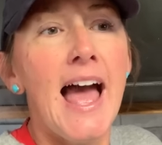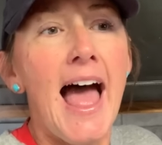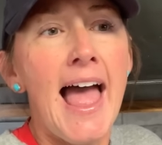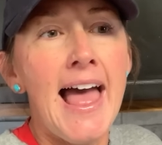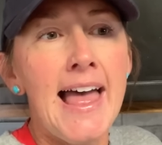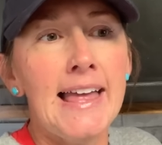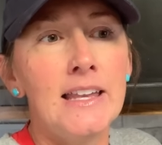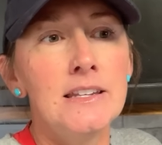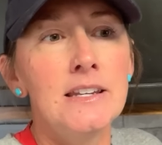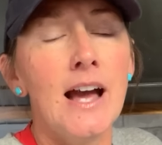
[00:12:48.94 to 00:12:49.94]

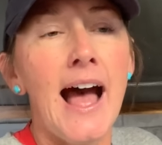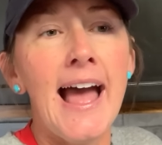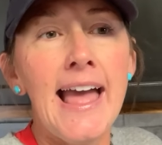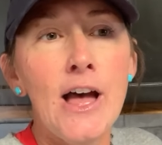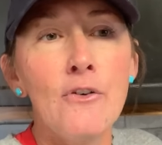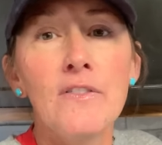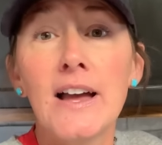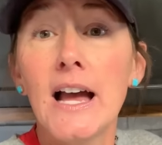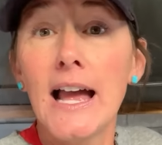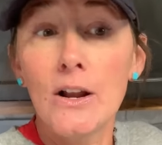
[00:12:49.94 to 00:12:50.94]
And I have,
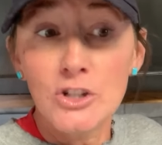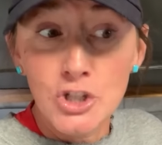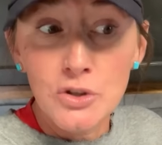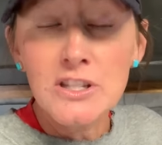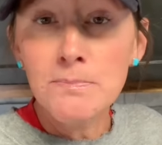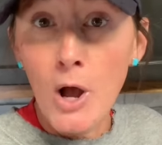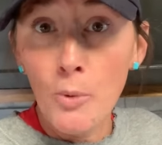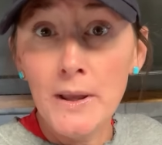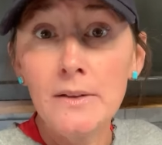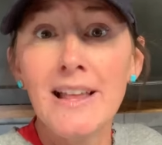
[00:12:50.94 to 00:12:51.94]
to this
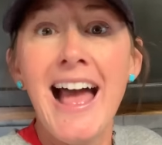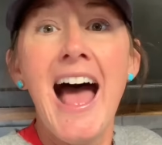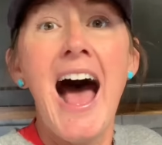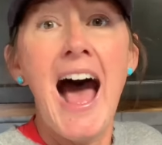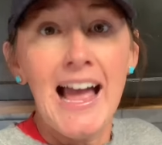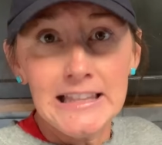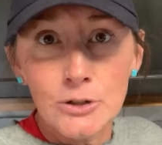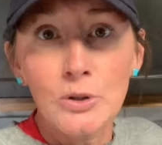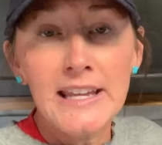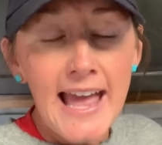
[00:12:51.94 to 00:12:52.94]
moment, I
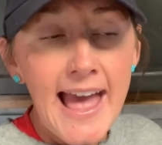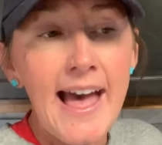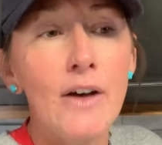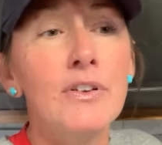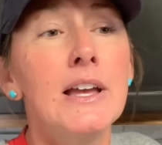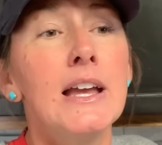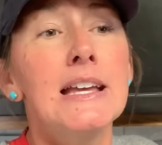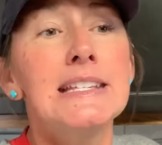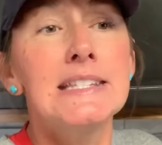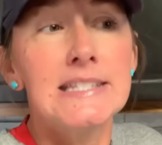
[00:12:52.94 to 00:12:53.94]
literally have
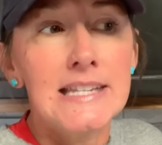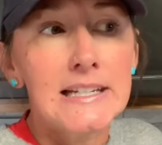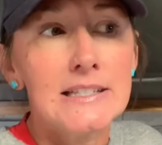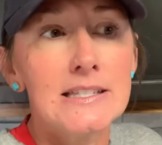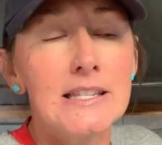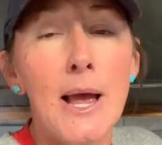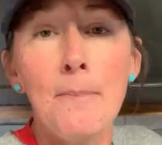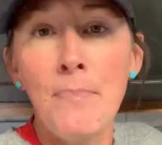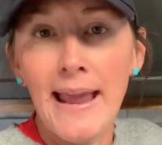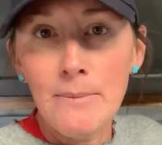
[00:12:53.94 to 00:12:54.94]
six
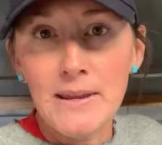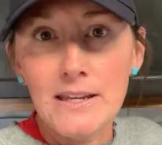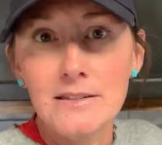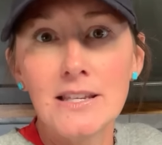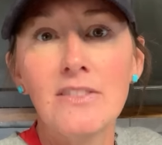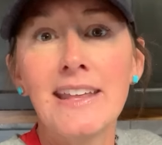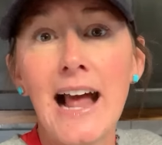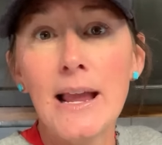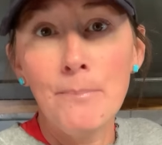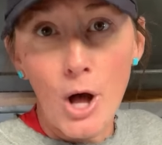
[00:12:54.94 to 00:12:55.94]
babies that
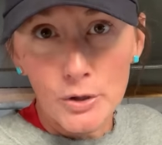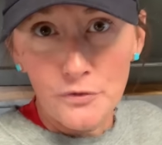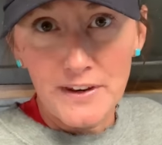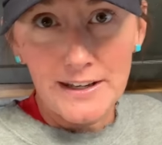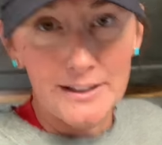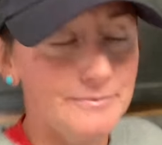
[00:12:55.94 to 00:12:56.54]
I am bottle feeding.